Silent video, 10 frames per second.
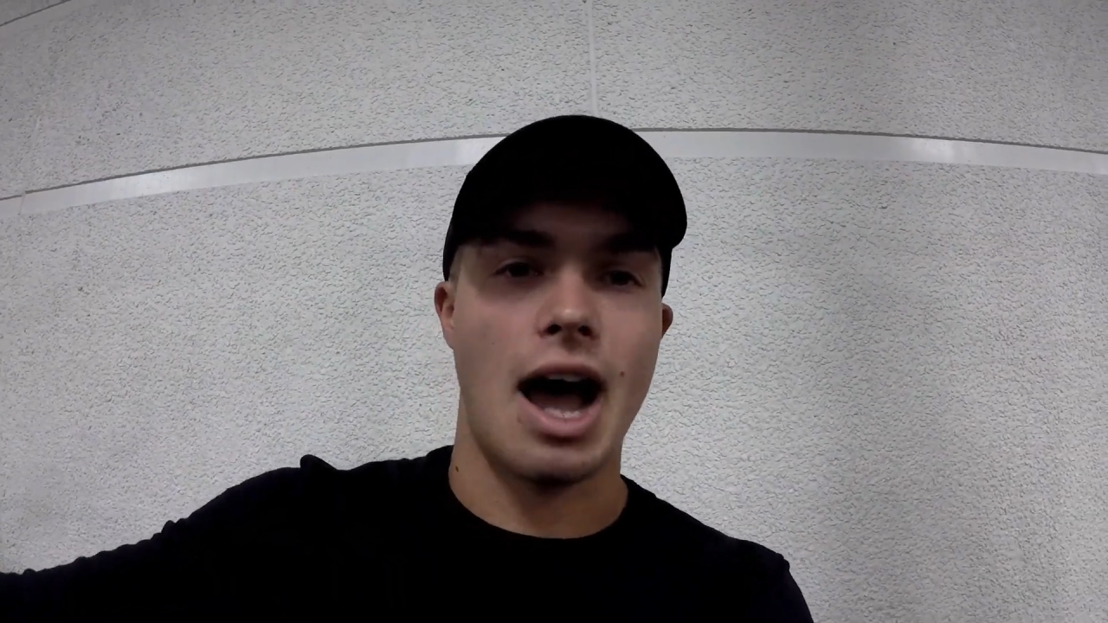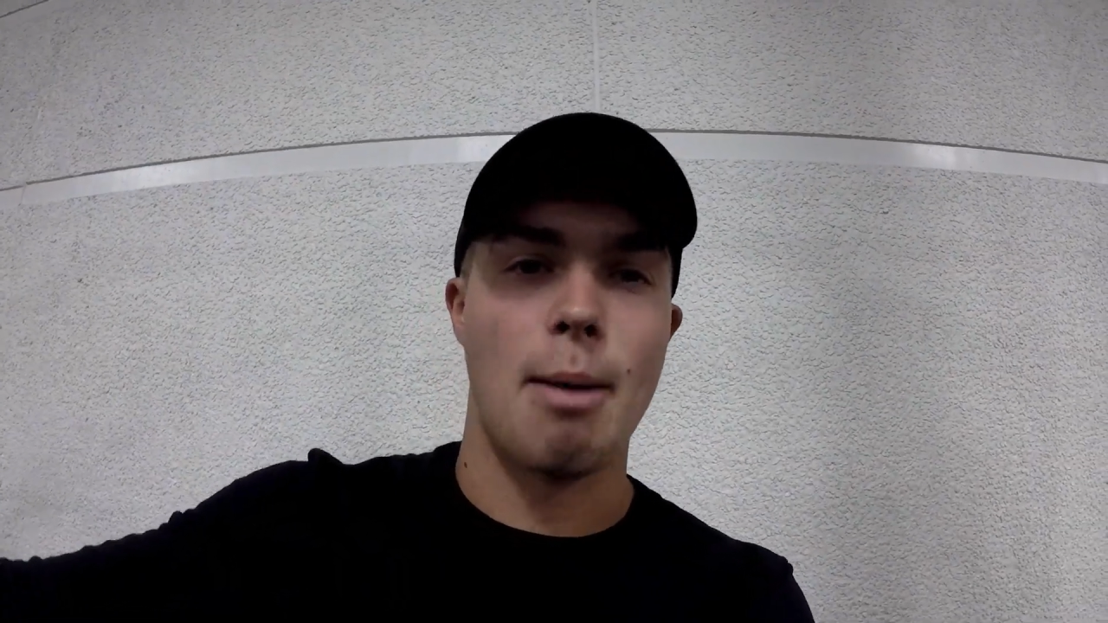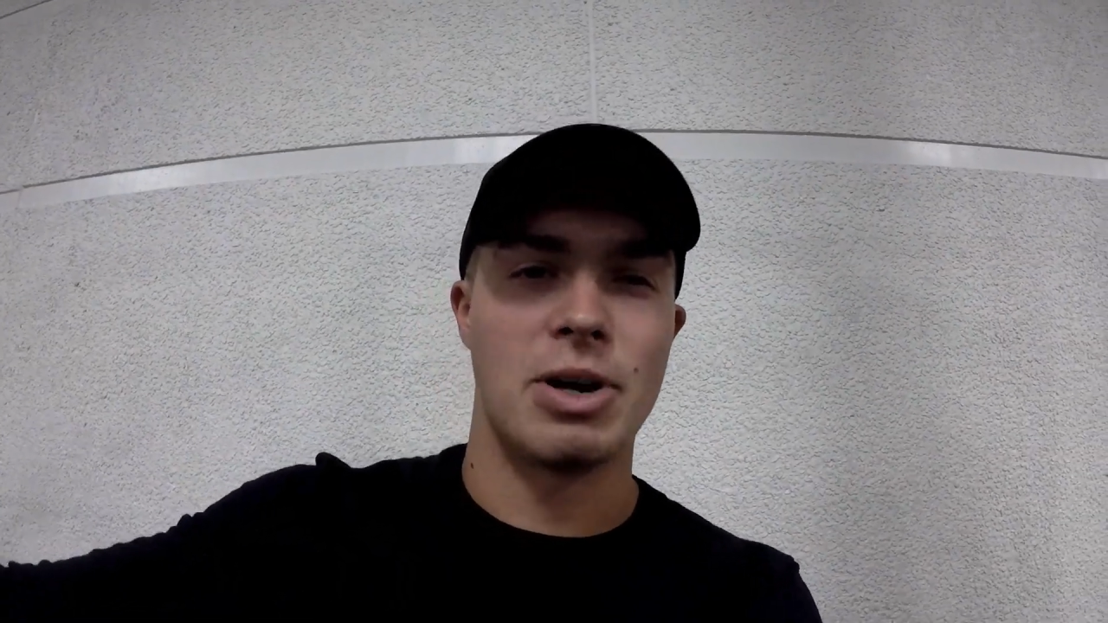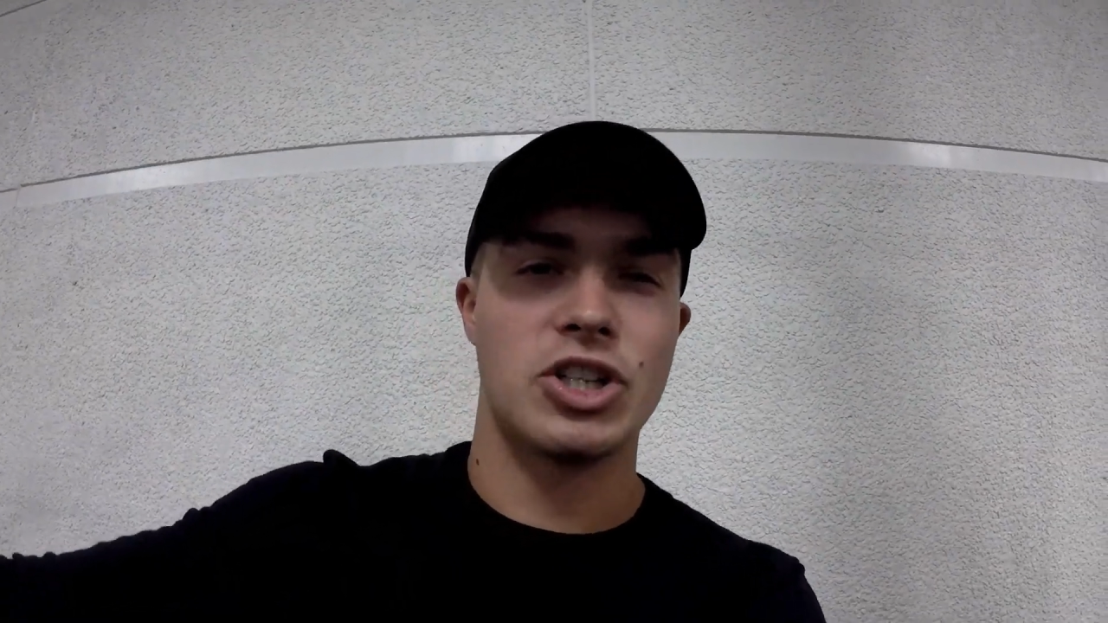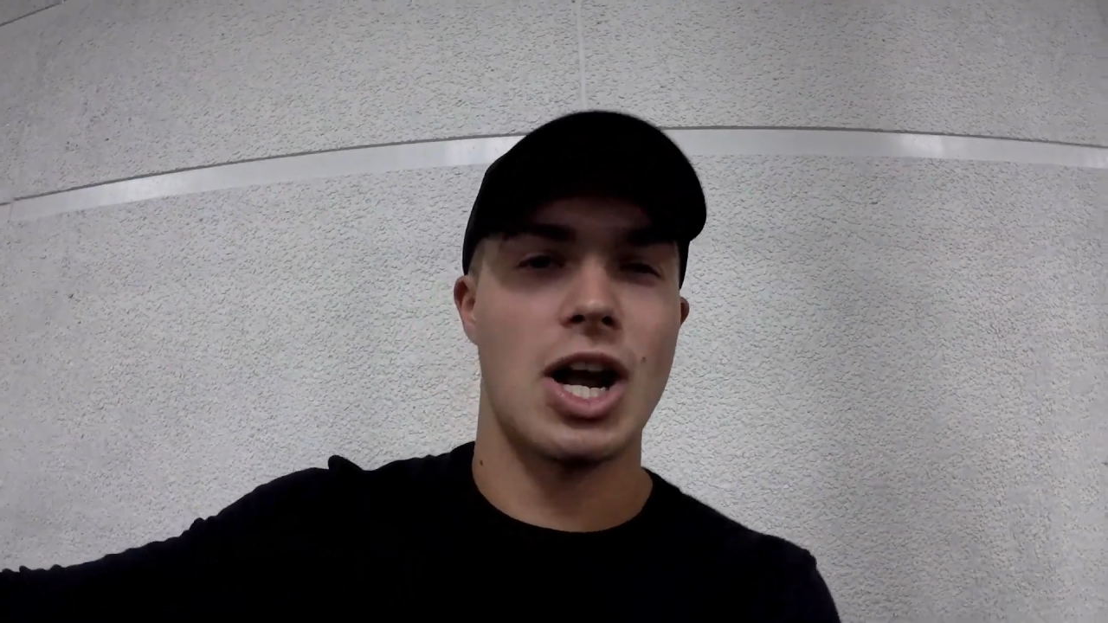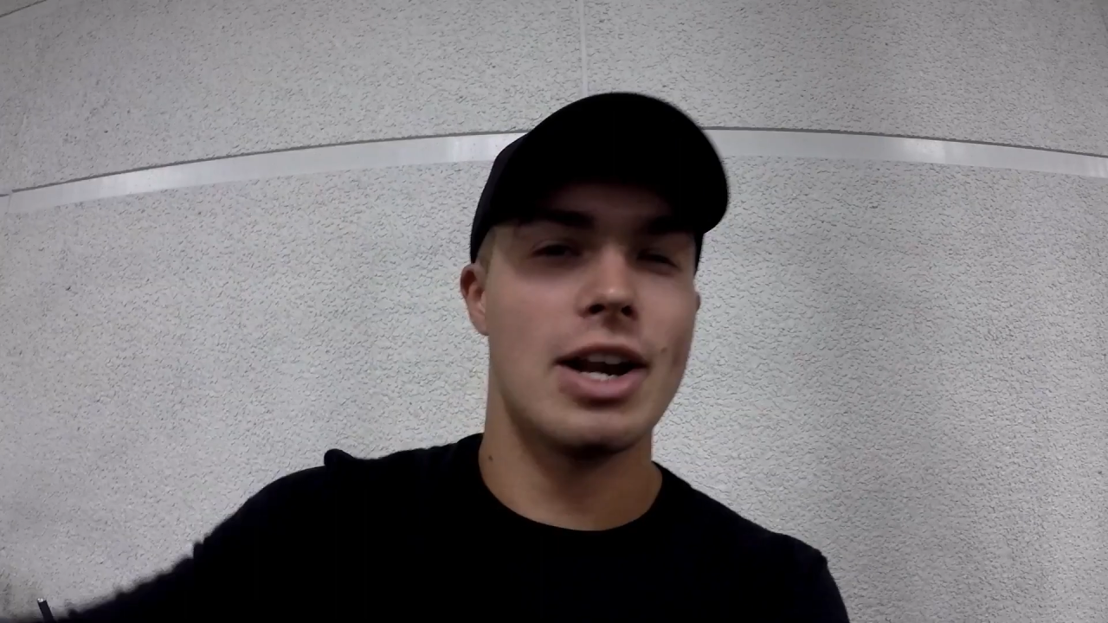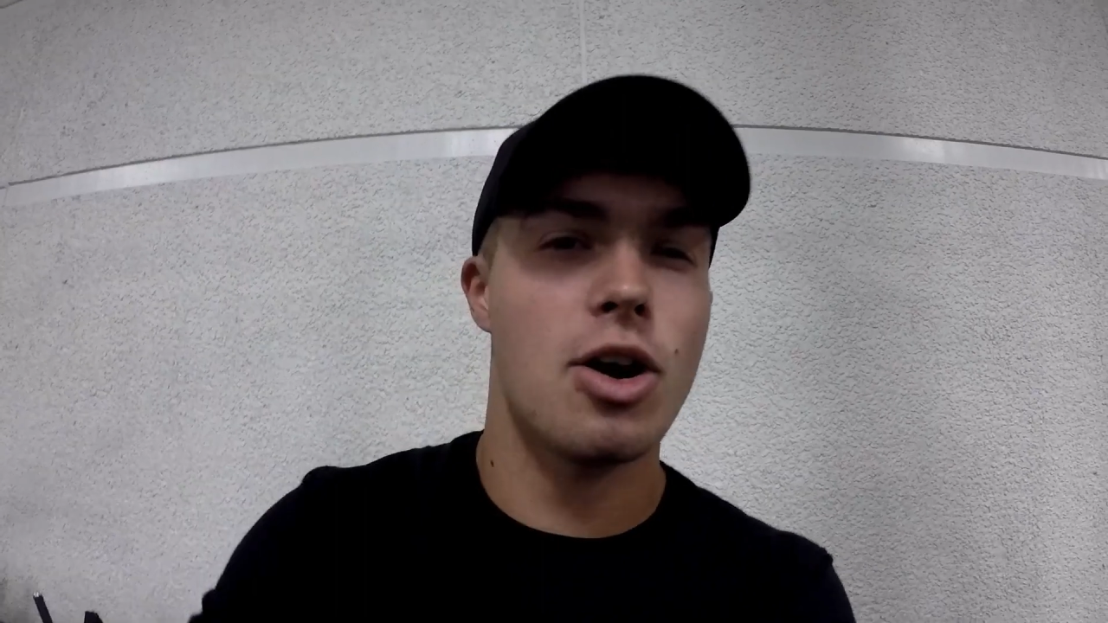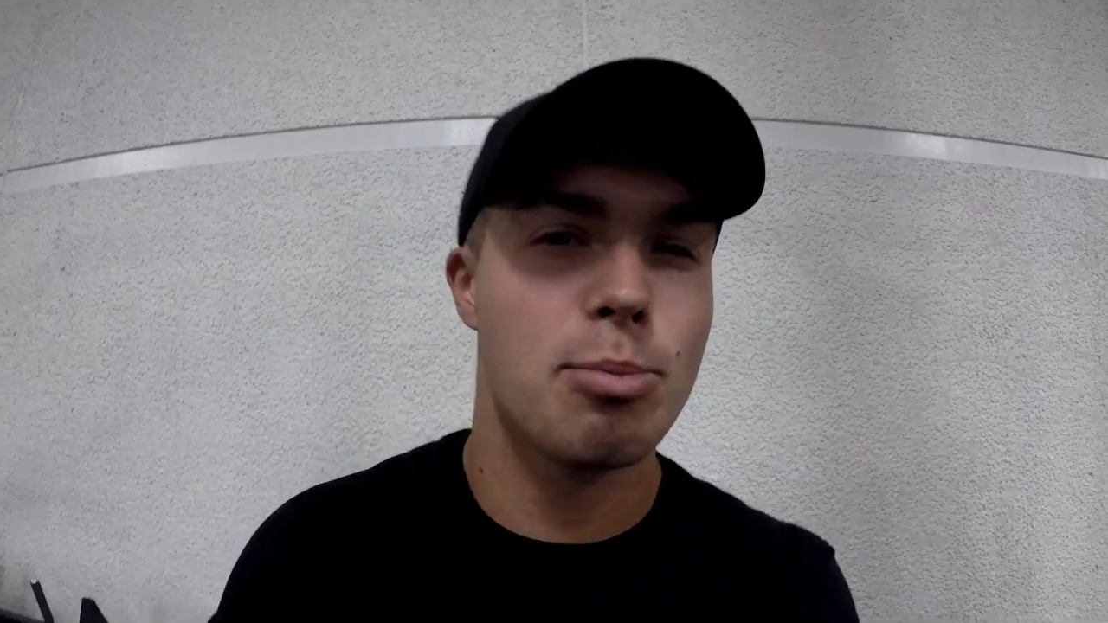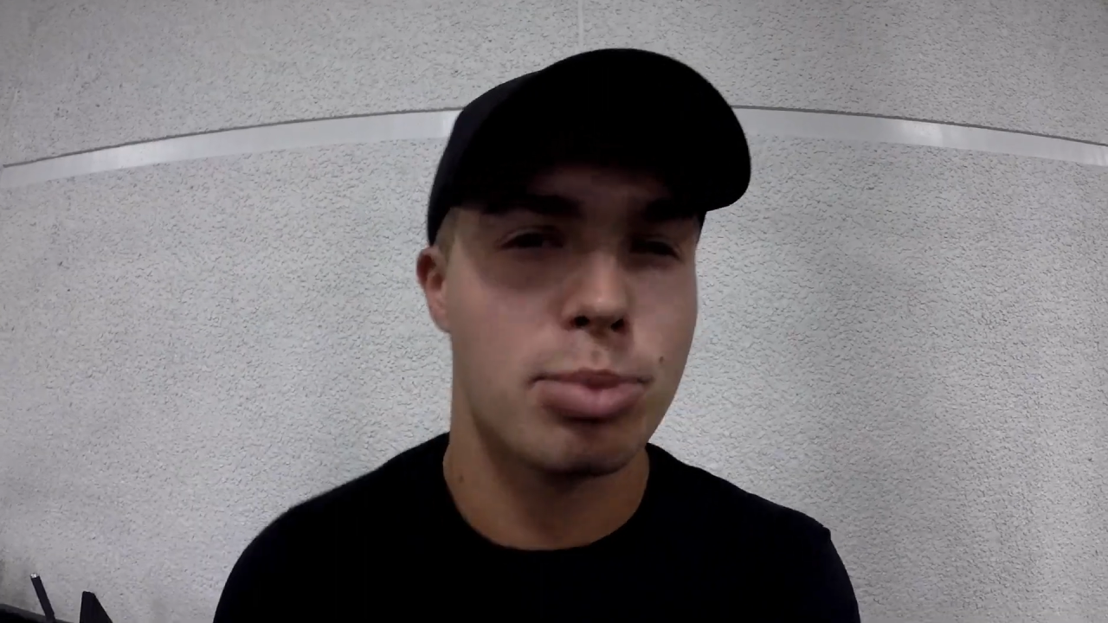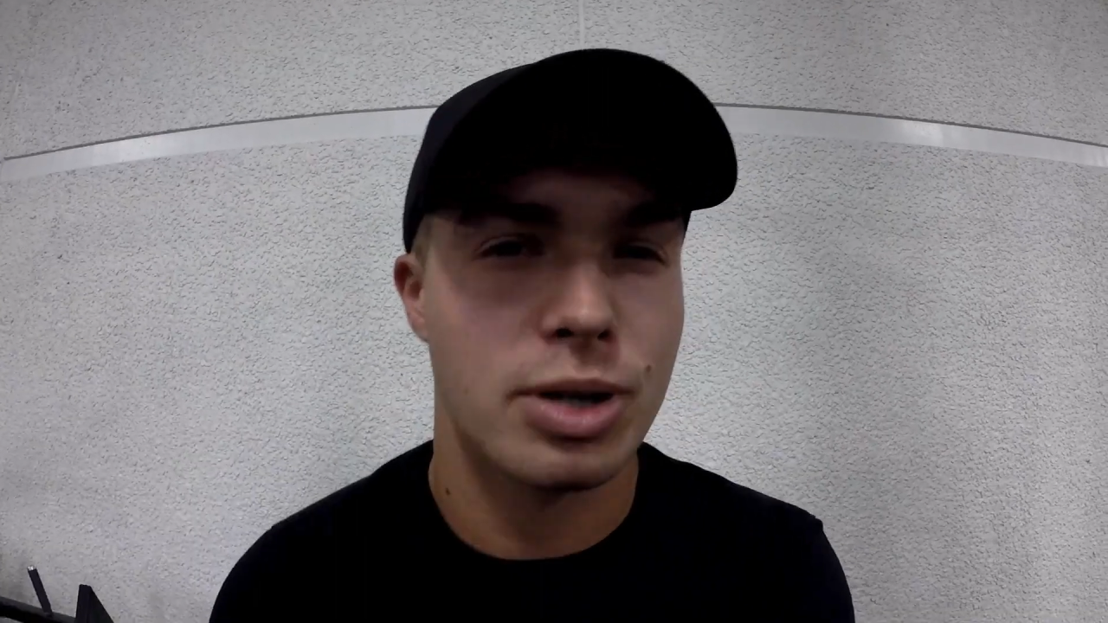I'm gonna try to
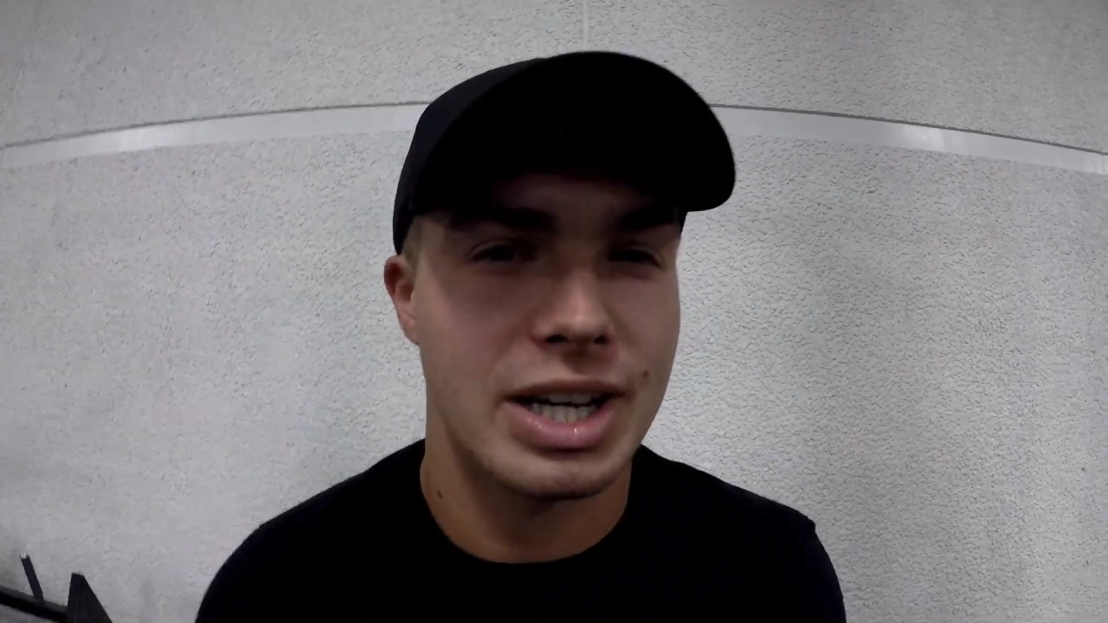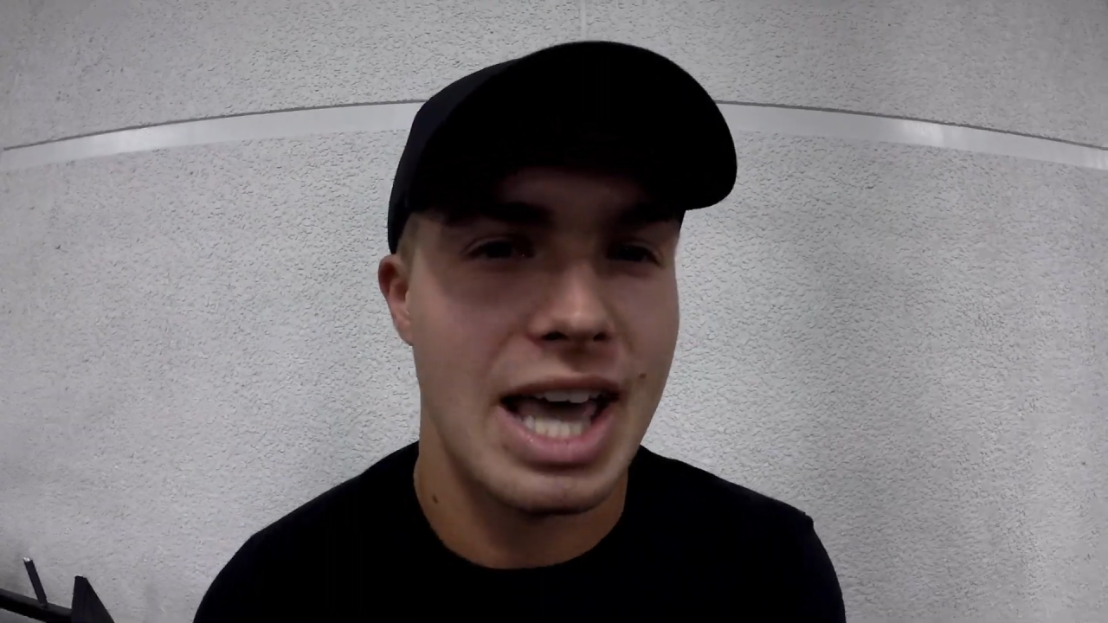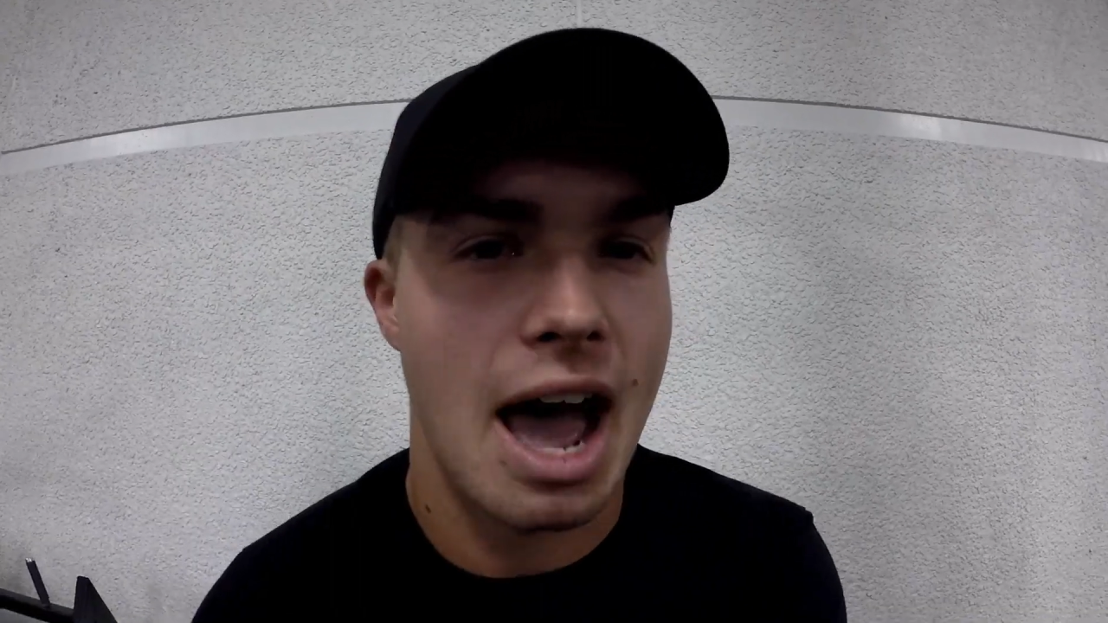go pretty